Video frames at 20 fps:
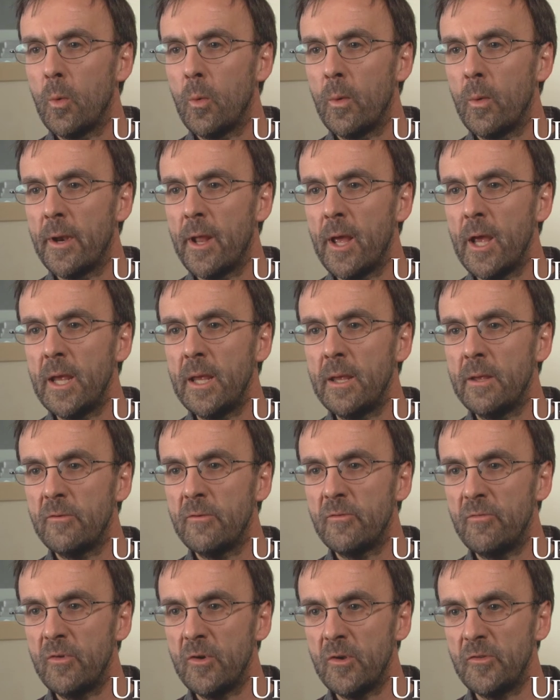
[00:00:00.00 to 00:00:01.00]
When I
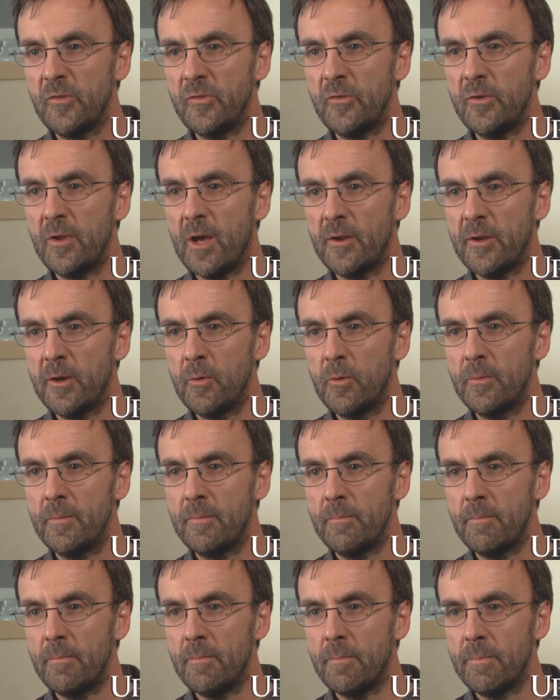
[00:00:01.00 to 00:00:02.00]
first started
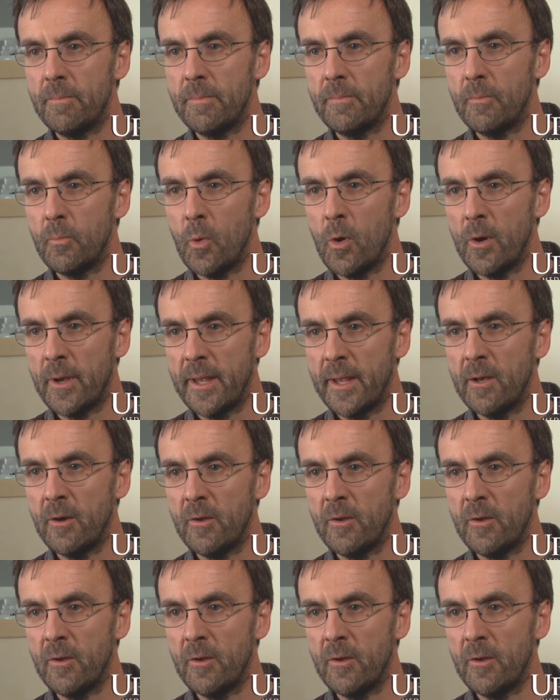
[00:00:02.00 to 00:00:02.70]
working